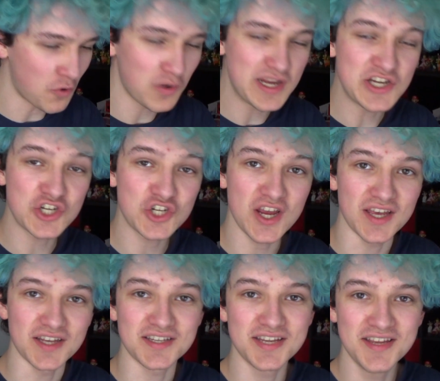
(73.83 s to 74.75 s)
holy
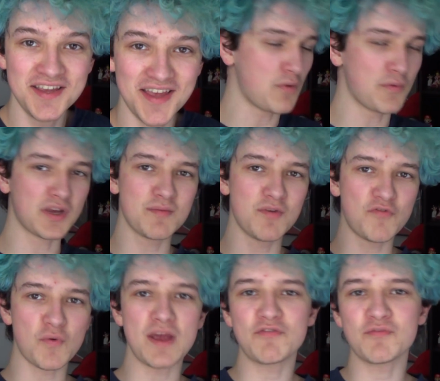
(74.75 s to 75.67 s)
shit. But we're gonna
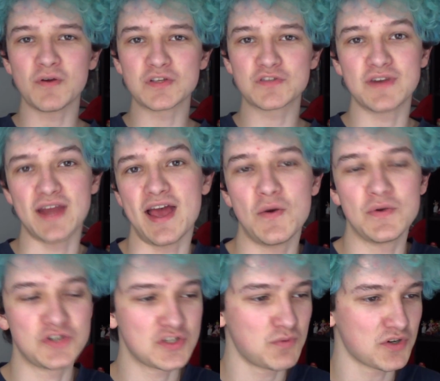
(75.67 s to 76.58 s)
move away from those for
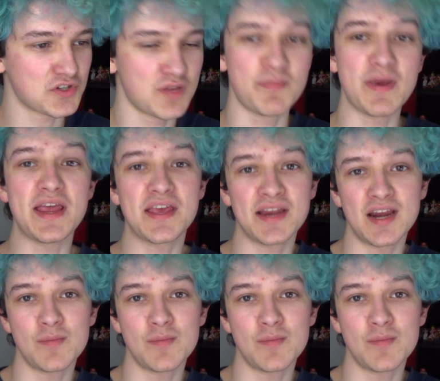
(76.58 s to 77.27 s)
now and just watch the bacon